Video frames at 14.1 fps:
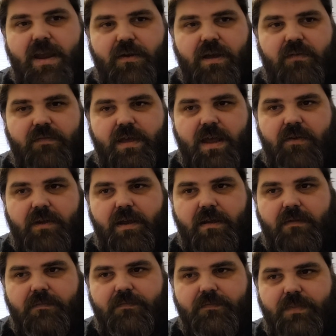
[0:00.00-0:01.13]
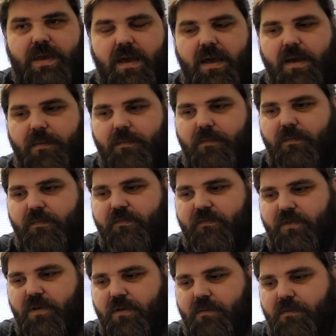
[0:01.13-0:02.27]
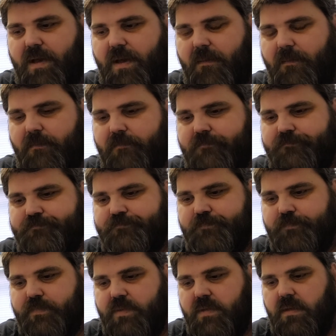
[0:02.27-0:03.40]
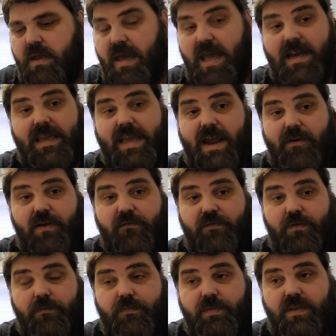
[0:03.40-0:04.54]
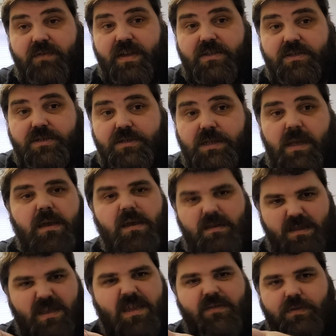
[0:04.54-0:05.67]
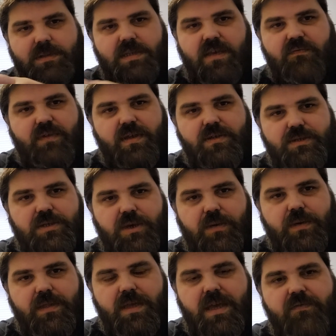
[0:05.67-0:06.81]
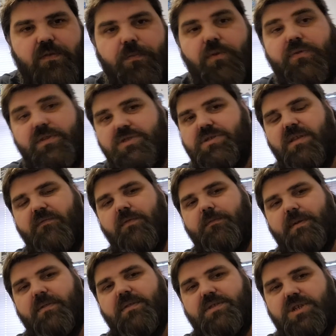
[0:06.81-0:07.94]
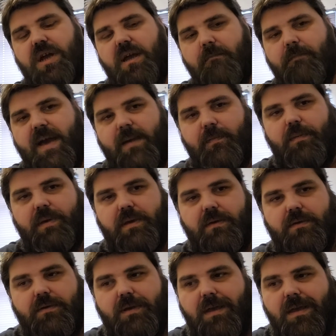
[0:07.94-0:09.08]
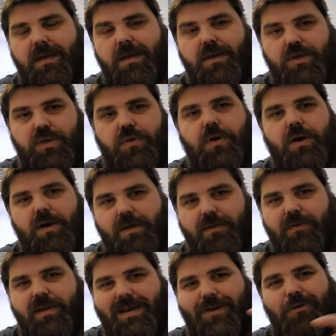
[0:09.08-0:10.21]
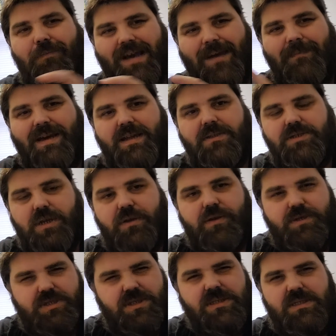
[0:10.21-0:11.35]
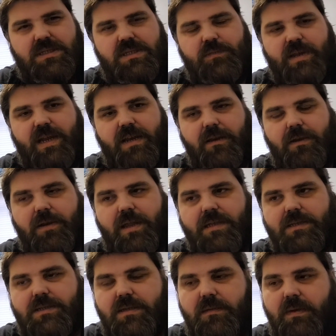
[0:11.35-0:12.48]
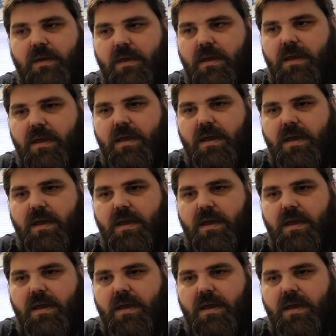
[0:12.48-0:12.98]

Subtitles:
aircraft carrier from helicarrier from the Avengers, they gave you a set of Avengers to go with it. If you built the giant Batmobile, you got little Batman and Joker just to display along next to them.